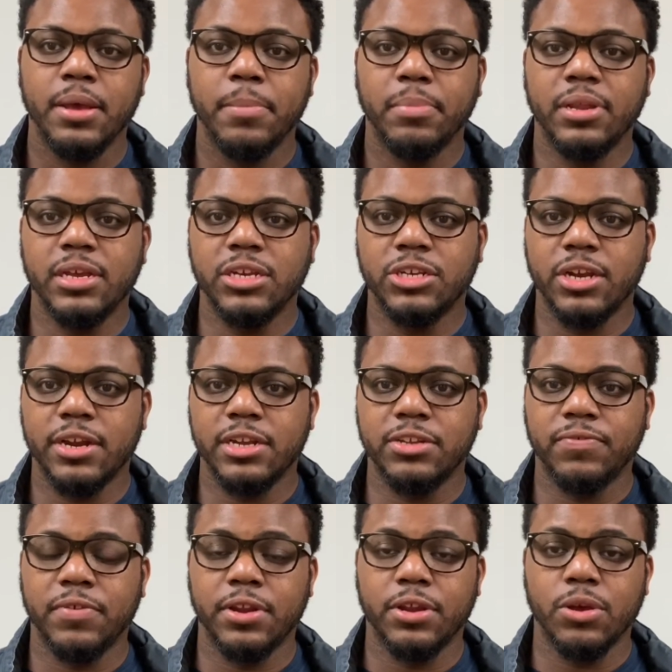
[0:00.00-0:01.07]
please share this
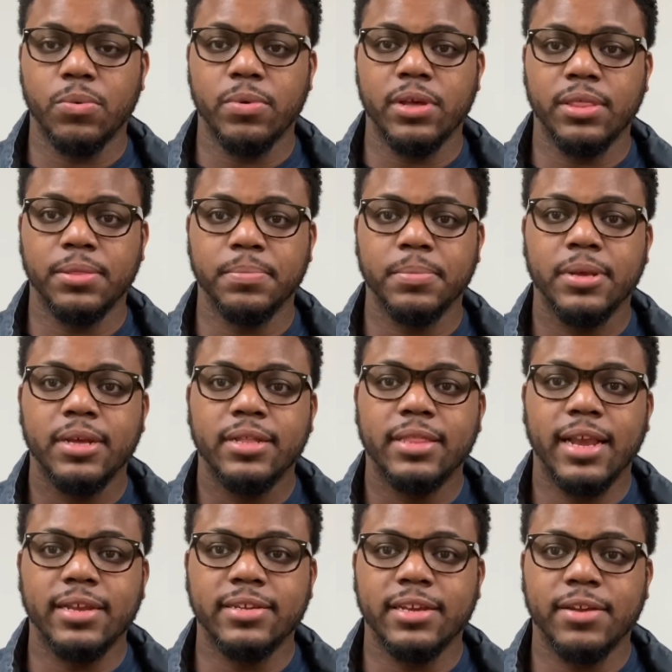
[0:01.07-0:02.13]
video with them.
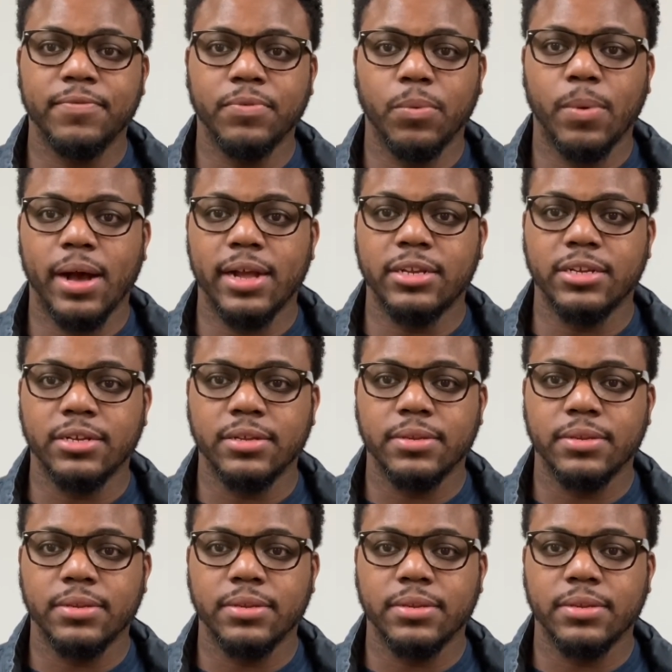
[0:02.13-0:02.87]
Thanks again for watching.